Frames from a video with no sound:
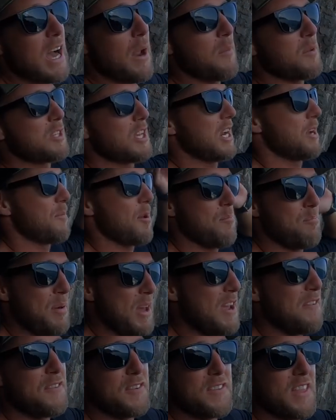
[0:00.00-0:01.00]
I'm just gonna be
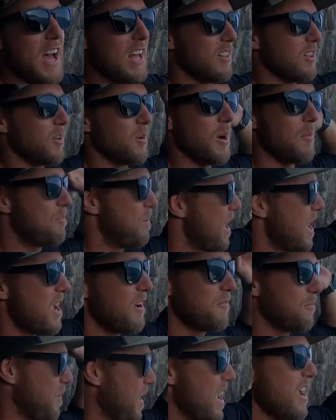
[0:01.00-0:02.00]
piffing that lure.
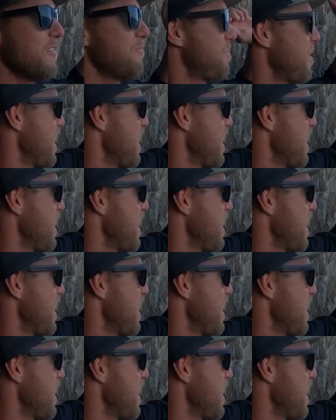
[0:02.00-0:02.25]
Piff, piff,